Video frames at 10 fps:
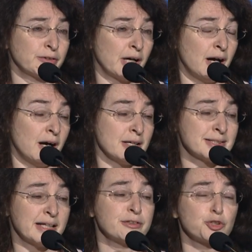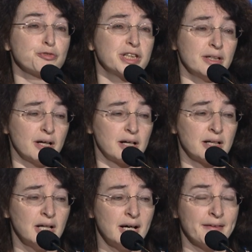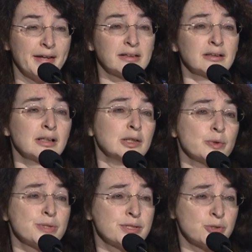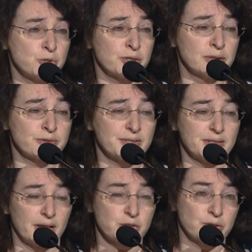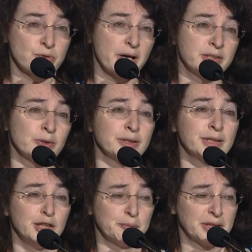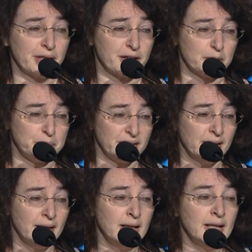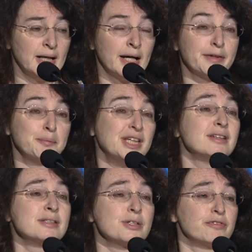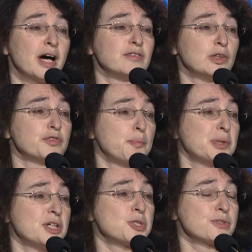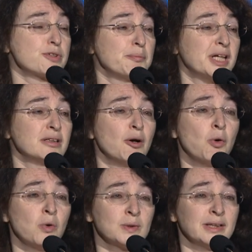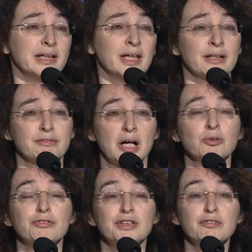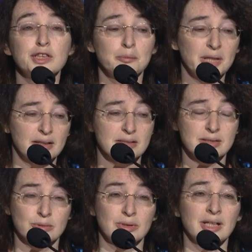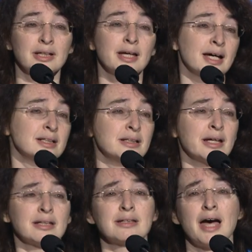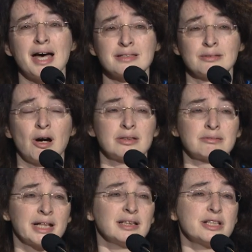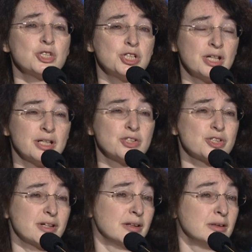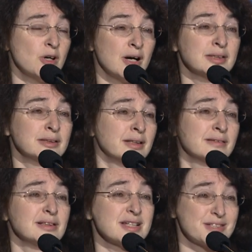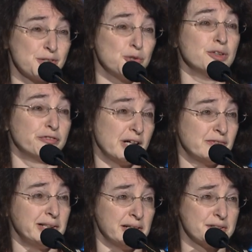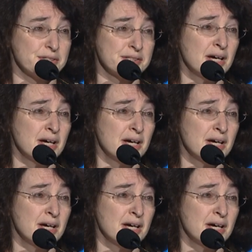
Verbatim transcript: uh, standard of care that includes surgical resection, radio, and chemotherapy, the median survival of the patients remained only around 15 months today, and it has not really changed a lot in the last 35 years.